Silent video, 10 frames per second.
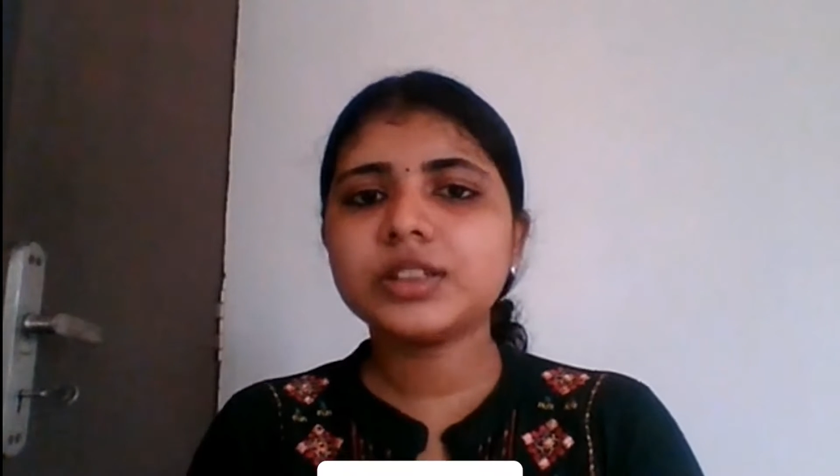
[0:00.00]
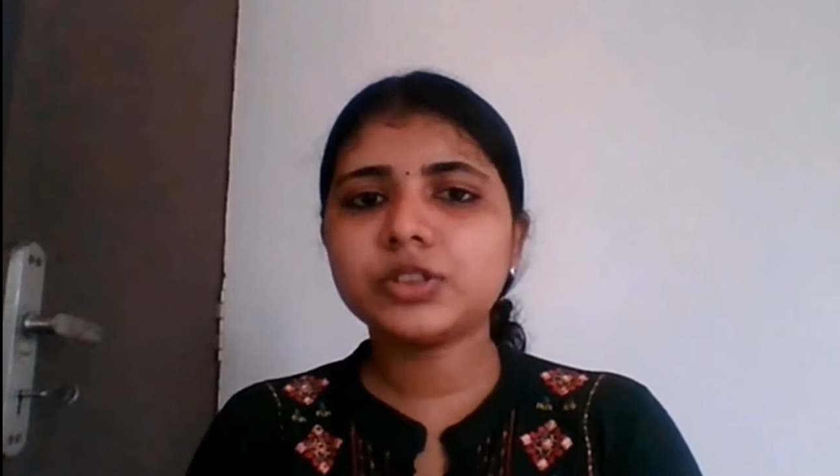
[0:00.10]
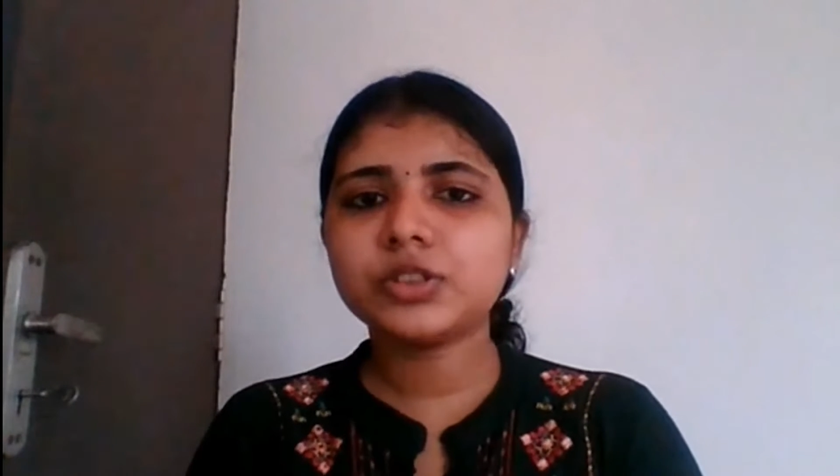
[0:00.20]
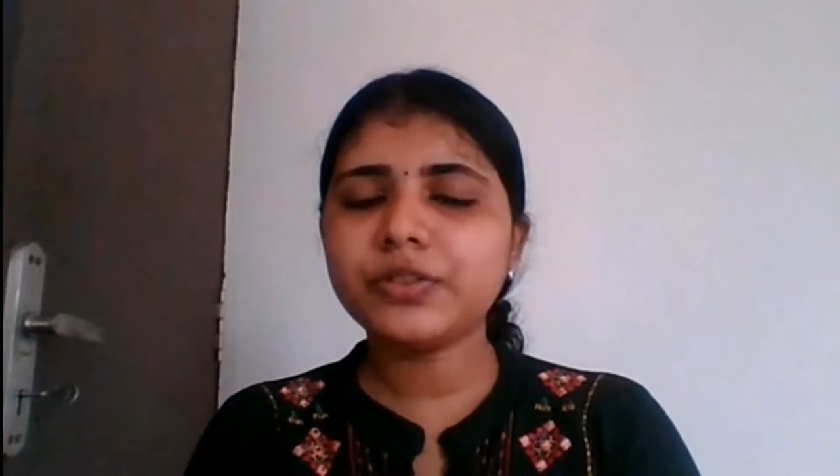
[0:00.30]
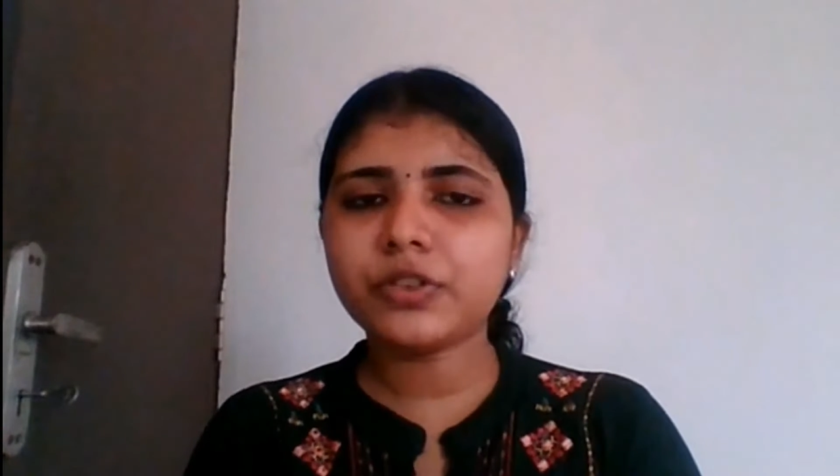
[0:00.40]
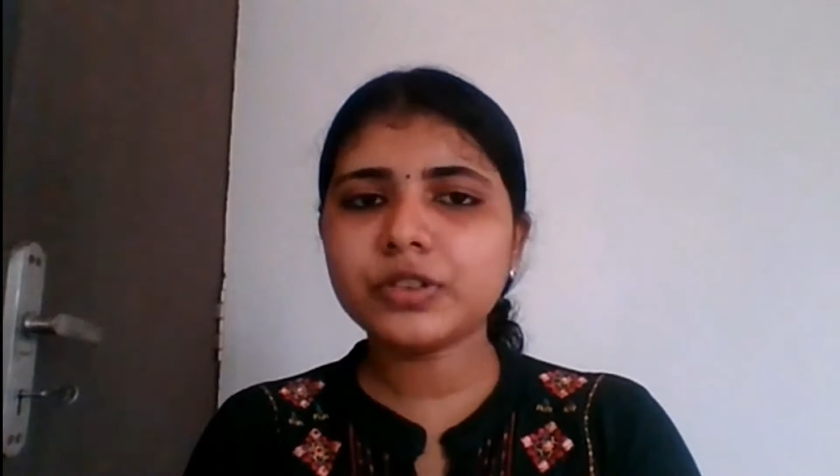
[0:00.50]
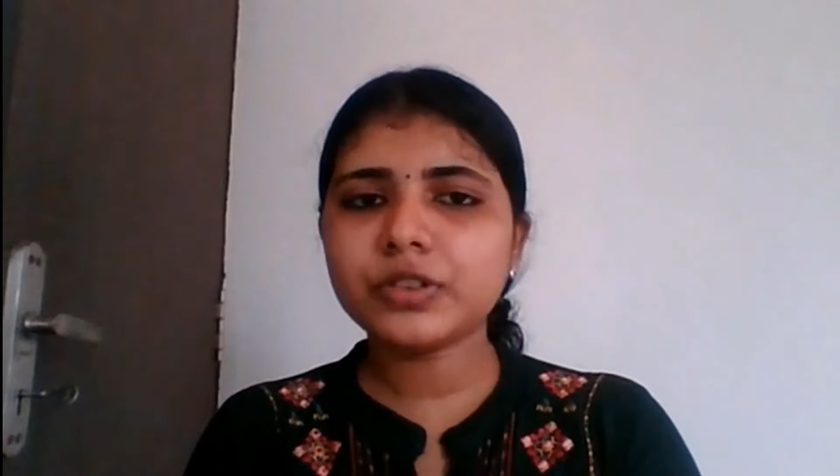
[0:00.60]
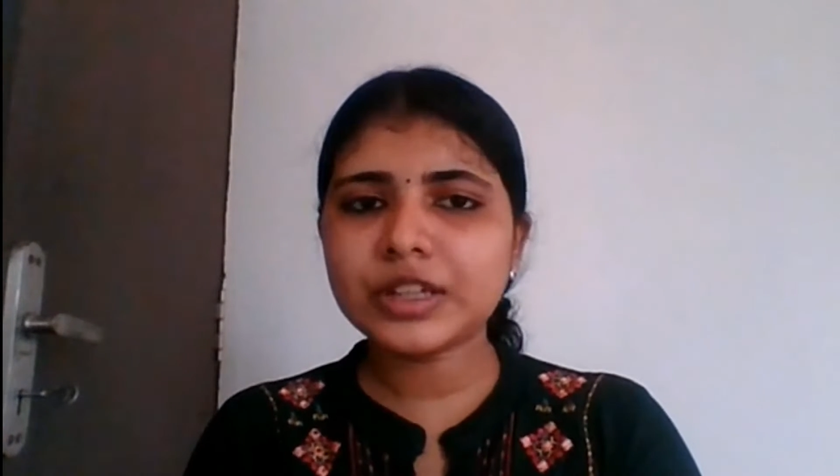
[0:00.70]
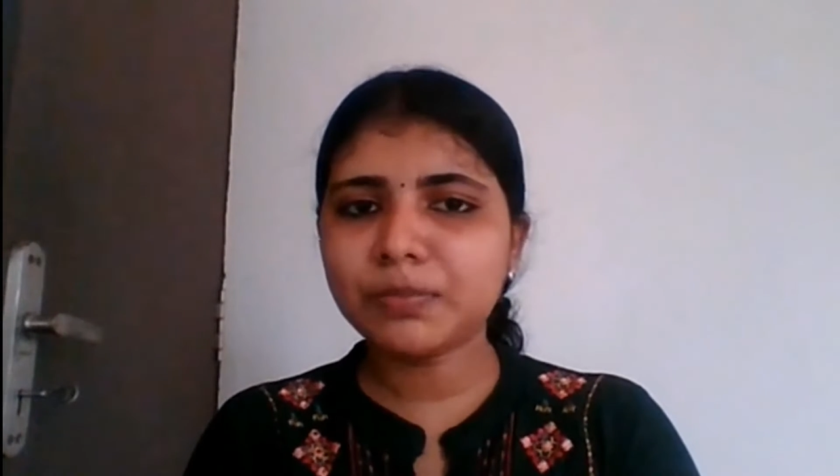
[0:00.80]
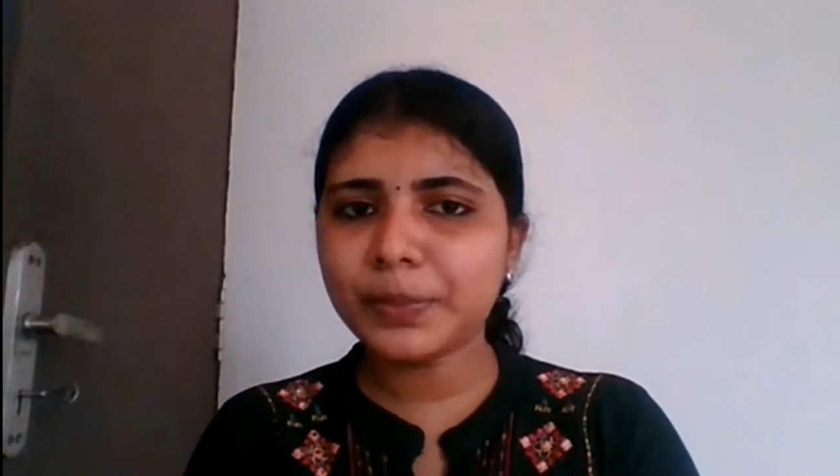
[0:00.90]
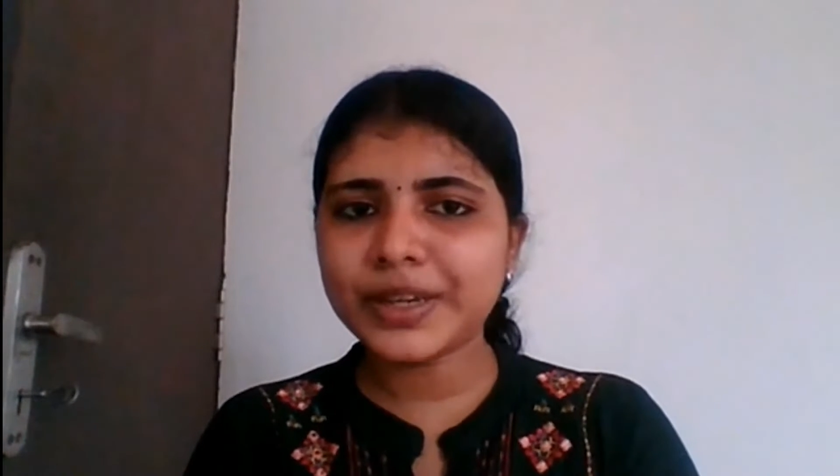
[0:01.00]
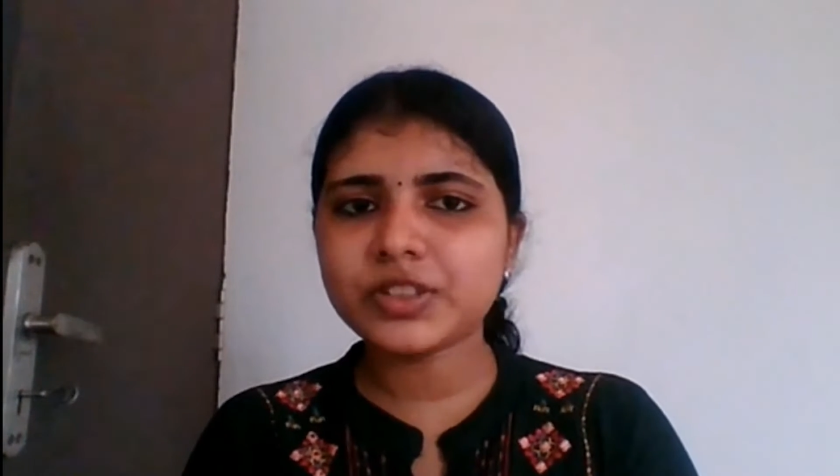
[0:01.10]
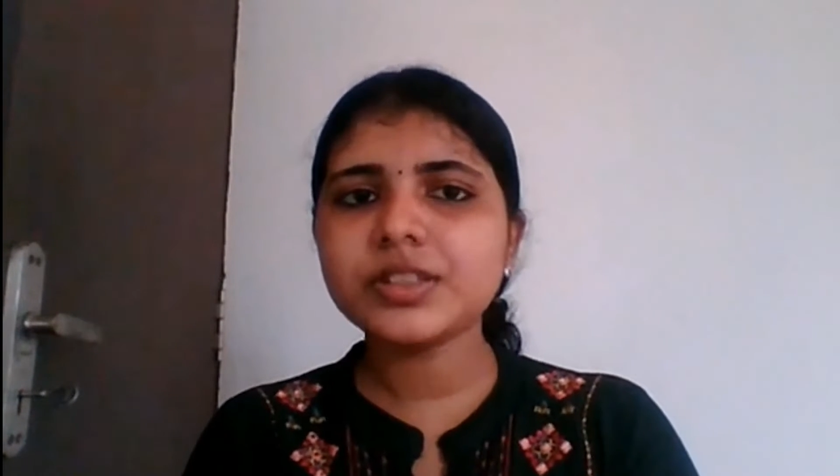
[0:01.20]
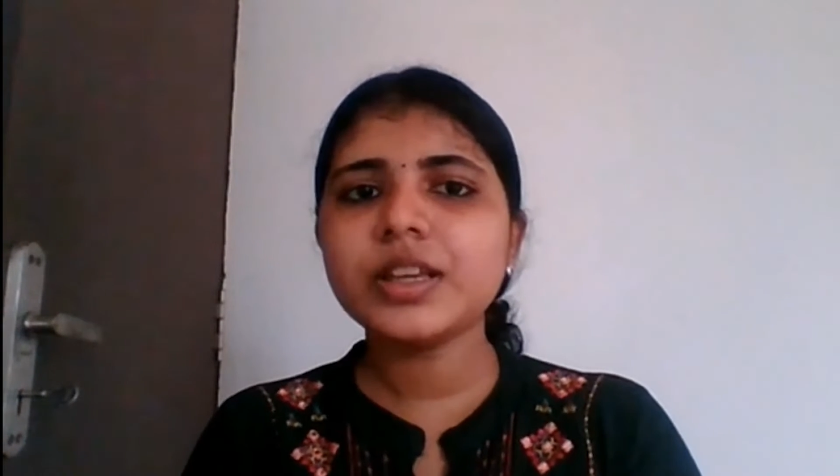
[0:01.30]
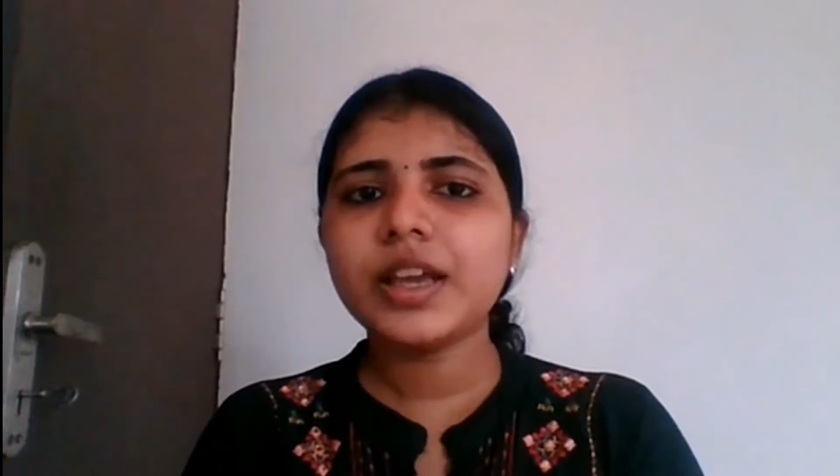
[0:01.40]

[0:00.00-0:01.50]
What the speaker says: there should be four sub pages,